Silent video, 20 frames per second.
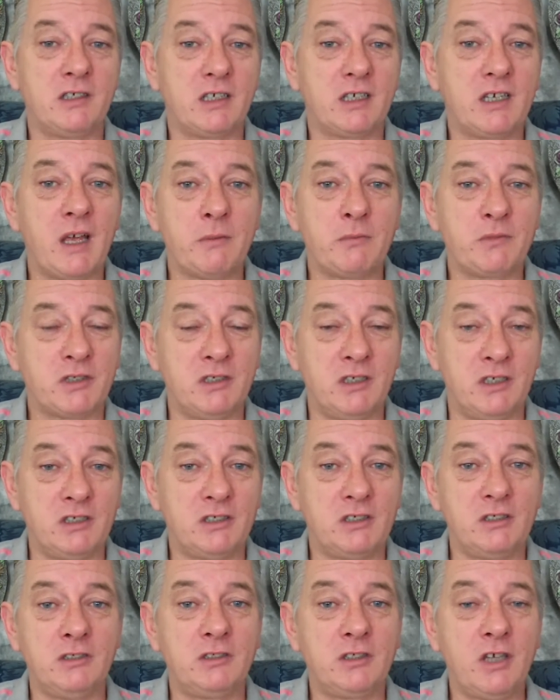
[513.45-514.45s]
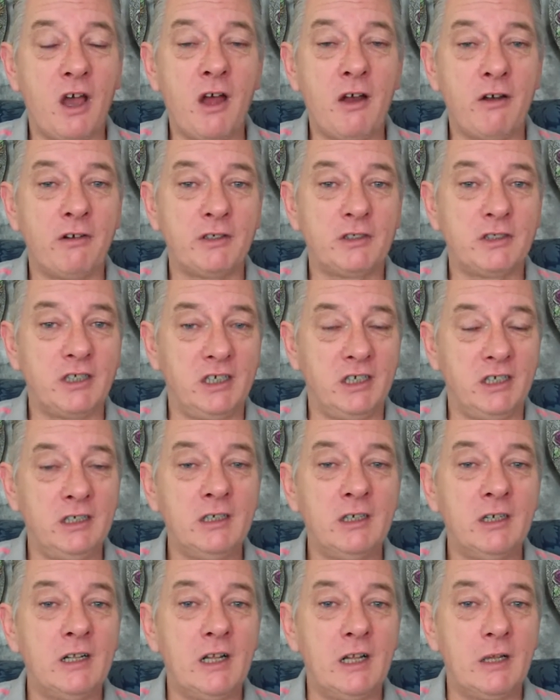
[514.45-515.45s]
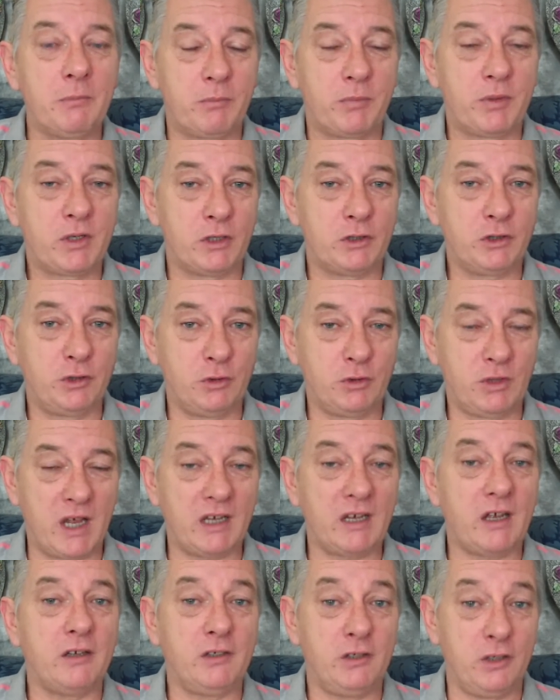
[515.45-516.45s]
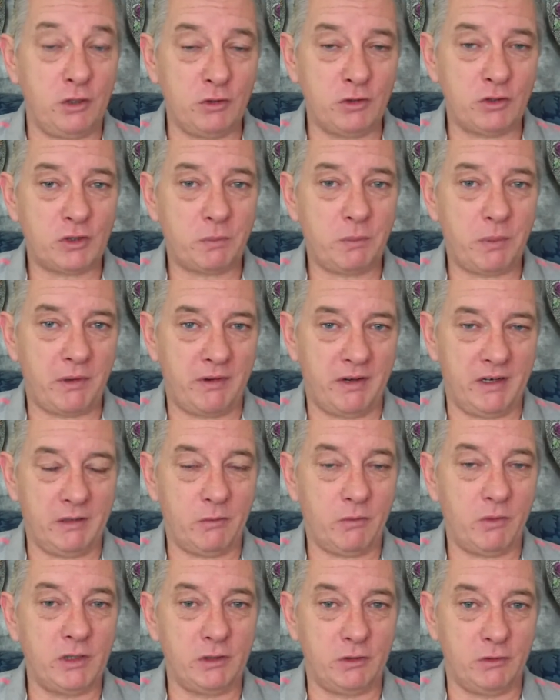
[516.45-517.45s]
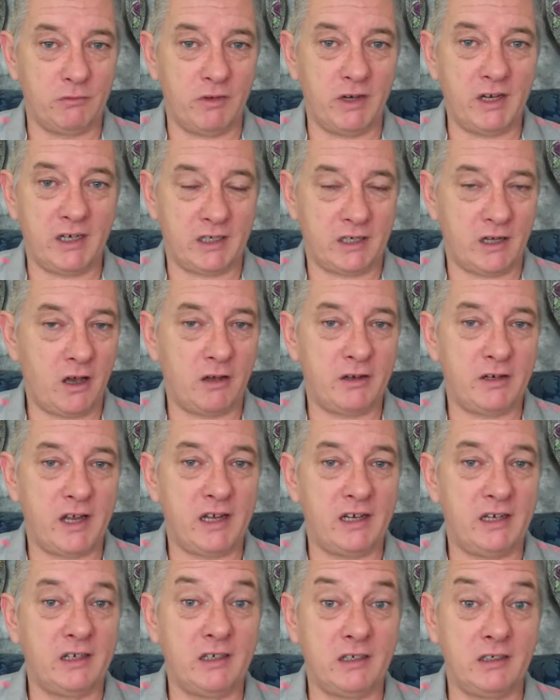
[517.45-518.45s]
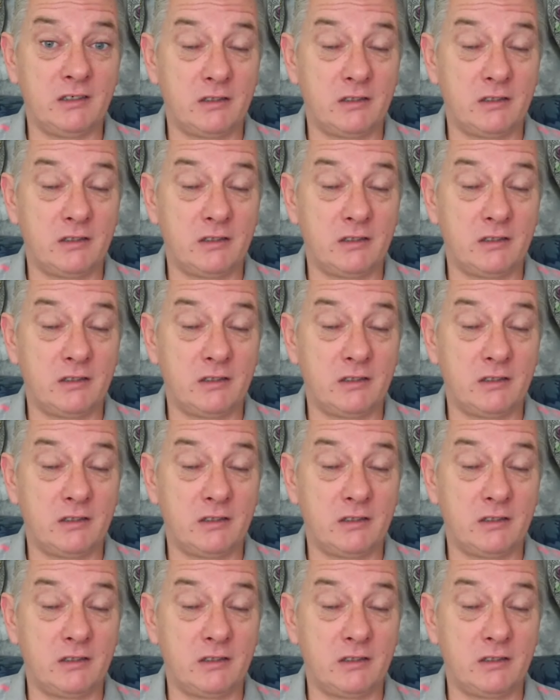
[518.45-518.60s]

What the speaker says: It comes in its entirety, because you get a new spirit when you reincarnate, and